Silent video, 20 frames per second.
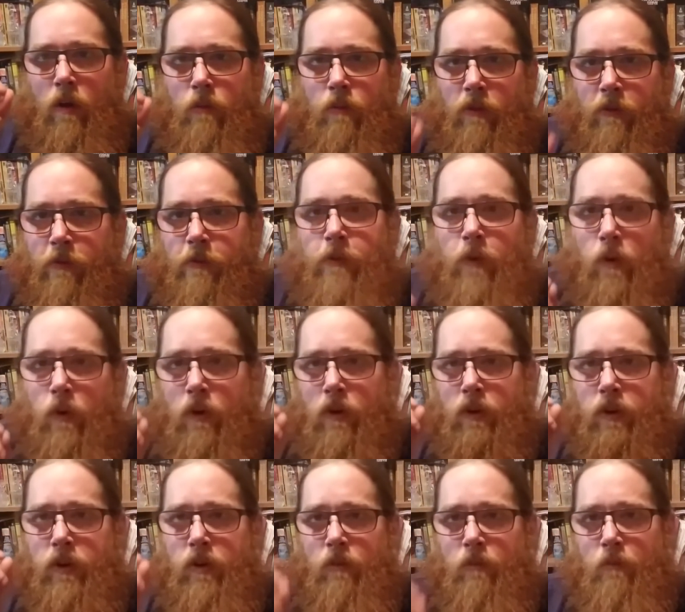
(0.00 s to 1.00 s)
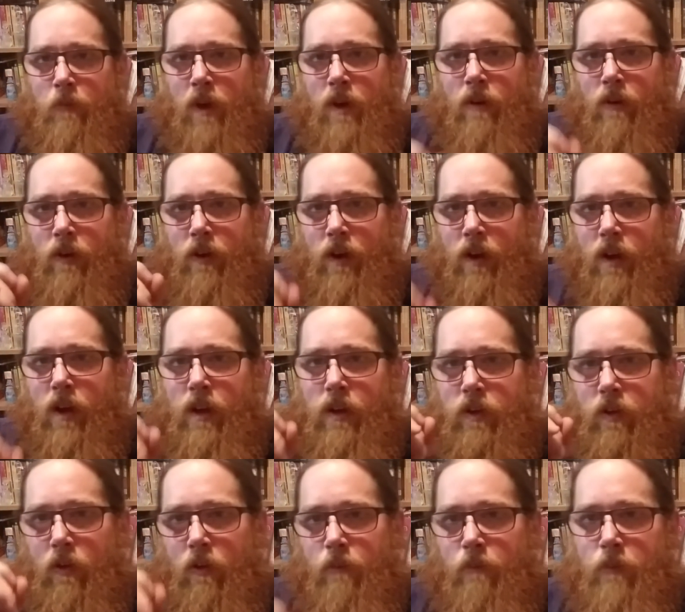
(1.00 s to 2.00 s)
Before you
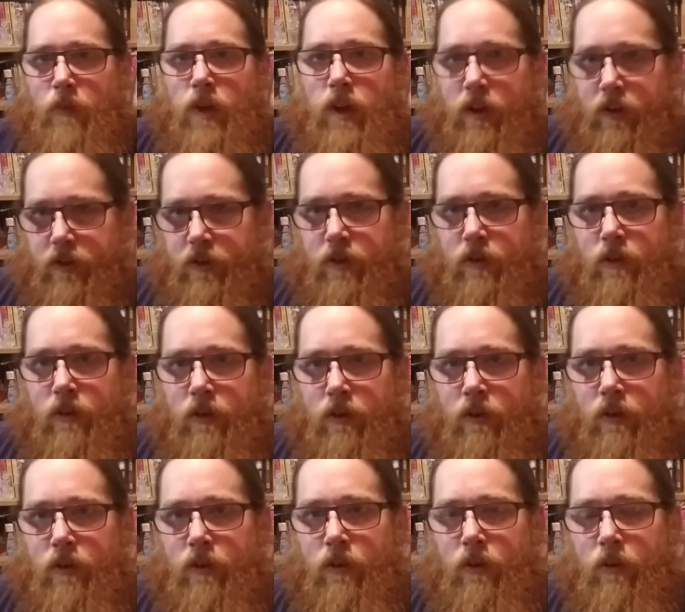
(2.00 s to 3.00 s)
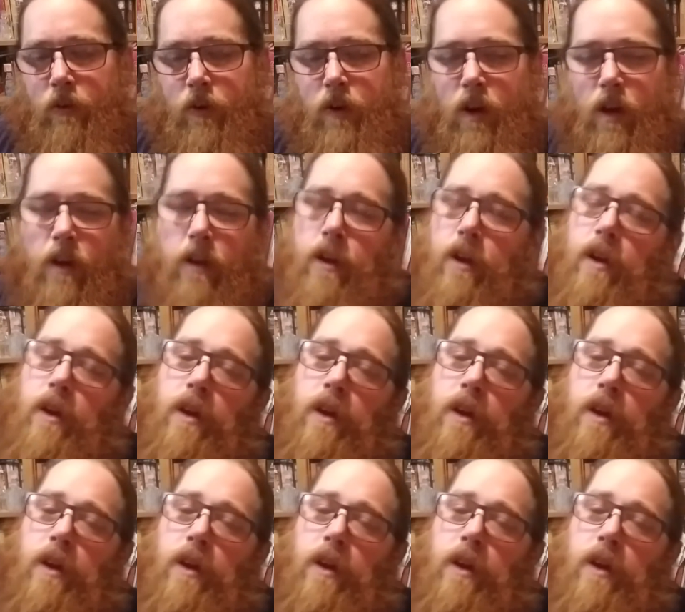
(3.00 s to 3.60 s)
marinate your meat, okay,